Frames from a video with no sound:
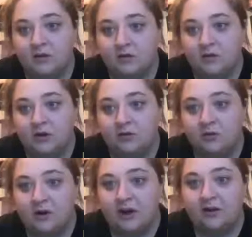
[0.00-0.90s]
we do
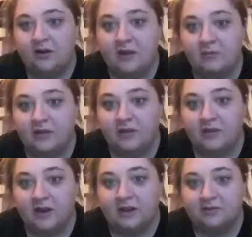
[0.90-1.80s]
greater than, but then
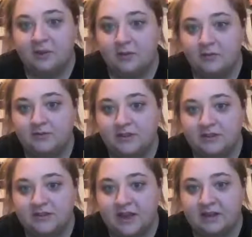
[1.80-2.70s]
the next problem is the
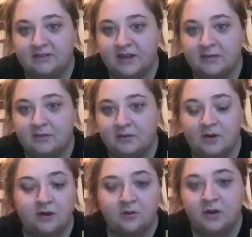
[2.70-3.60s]
exact same,
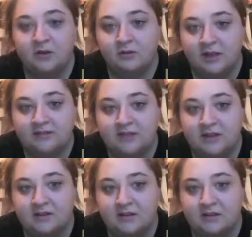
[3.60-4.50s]
or we do less
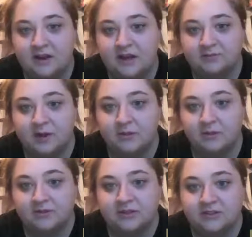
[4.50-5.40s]
than, and then the next
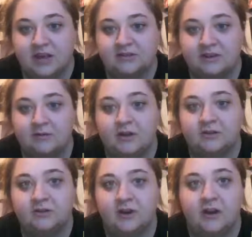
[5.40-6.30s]
problem is the exact same, and
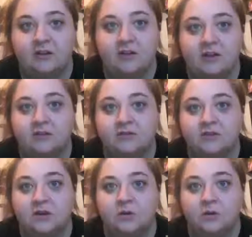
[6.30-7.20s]
it's greater than. So.